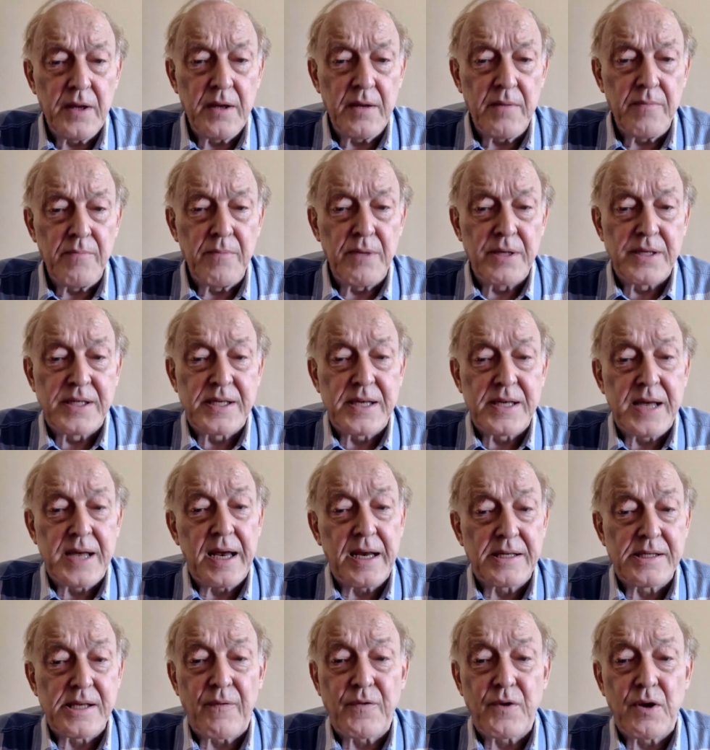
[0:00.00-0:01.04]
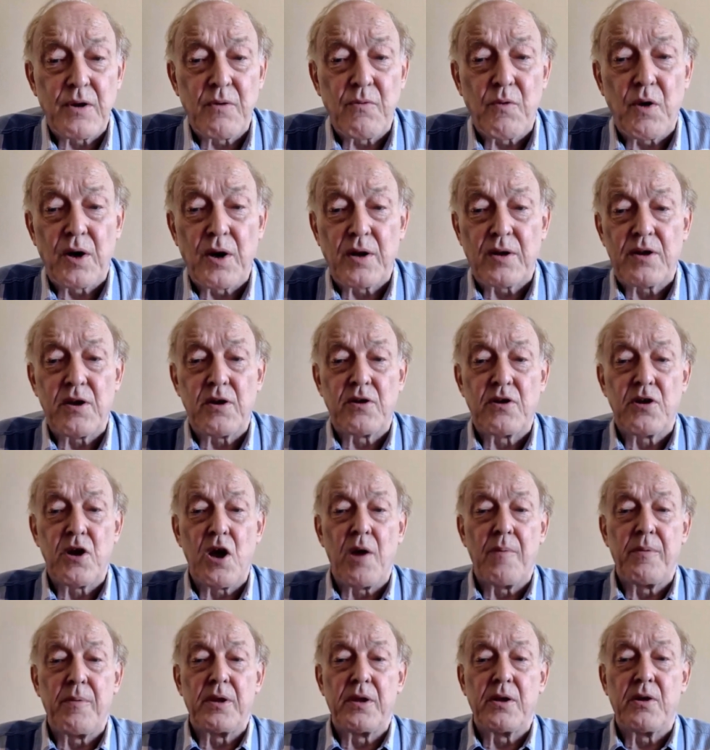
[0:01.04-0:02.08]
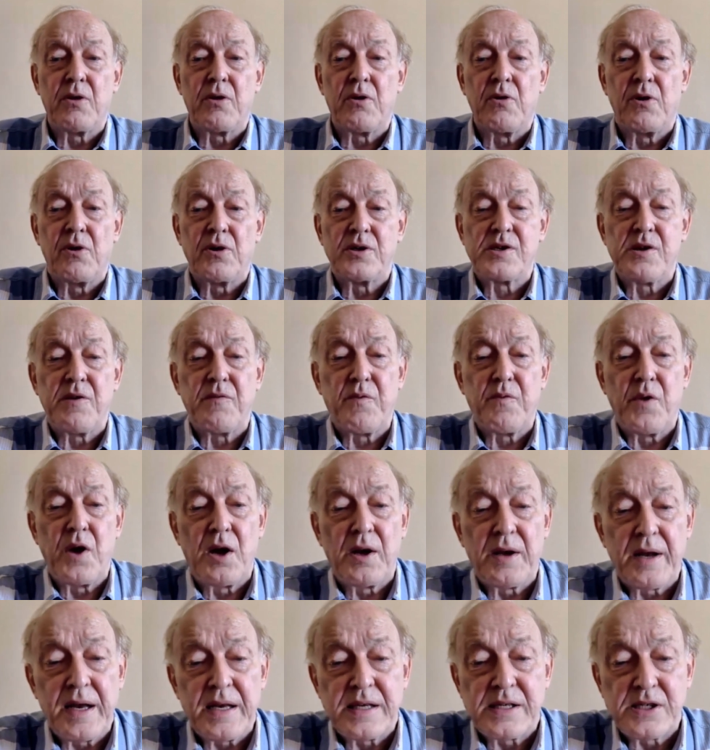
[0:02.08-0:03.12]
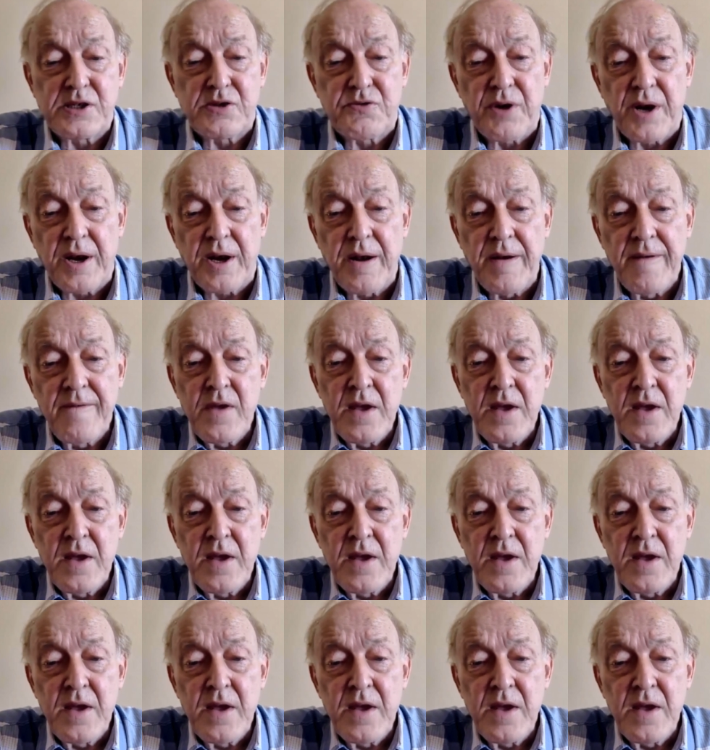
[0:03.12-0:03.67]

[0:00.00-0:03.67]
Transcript: mistakes are often what determine the course of world history.